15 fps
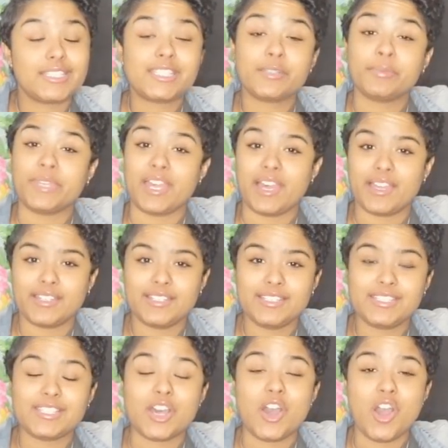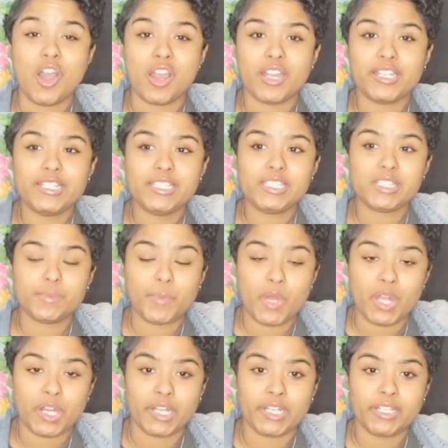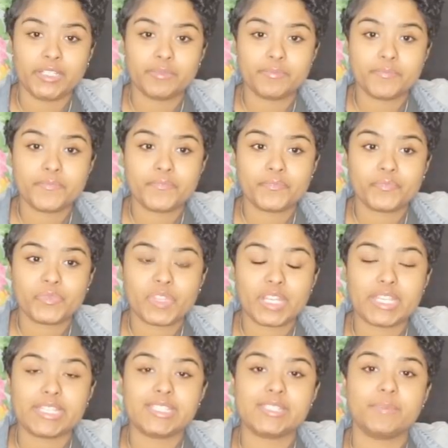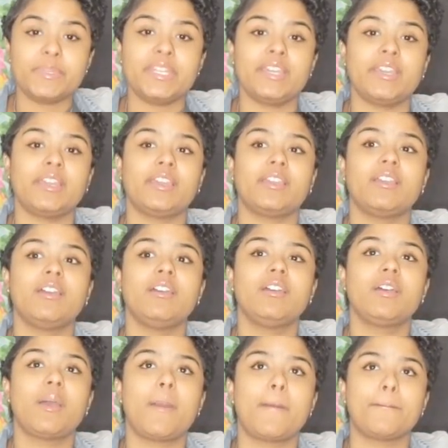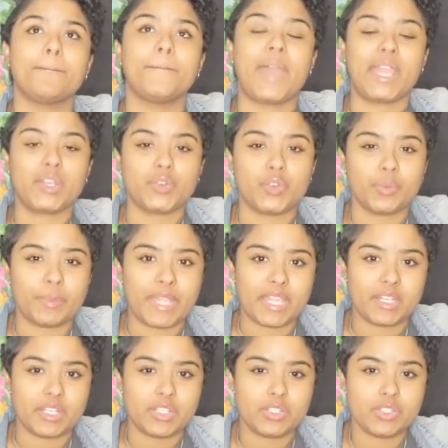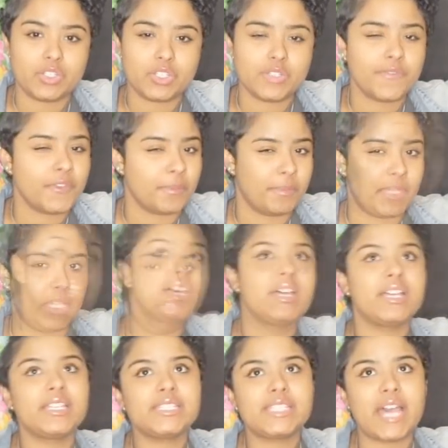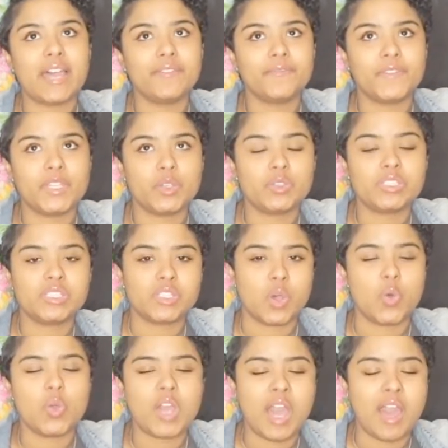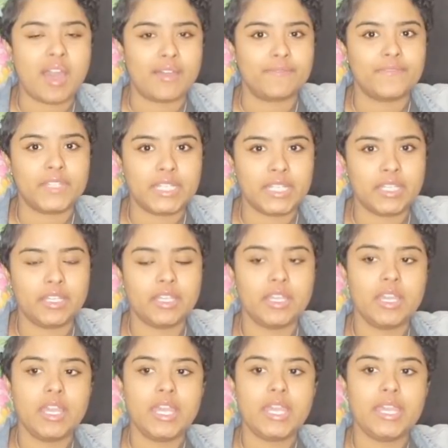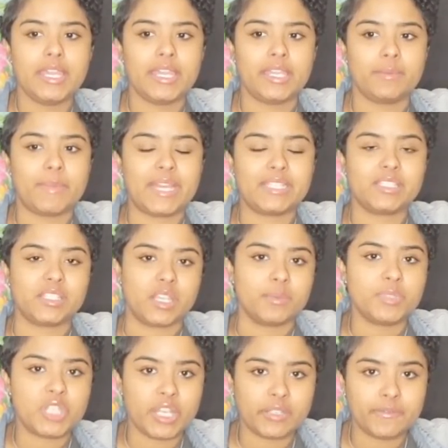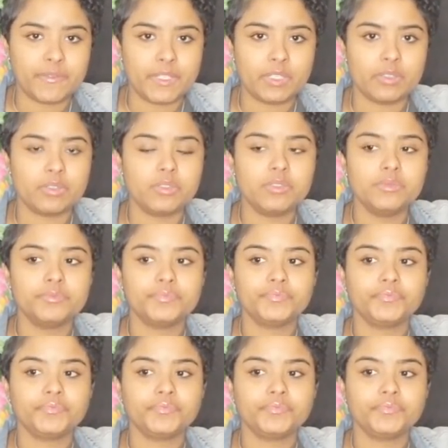To be honest, the hardest part is being micromanaged for me because I feel so confident in my subject field.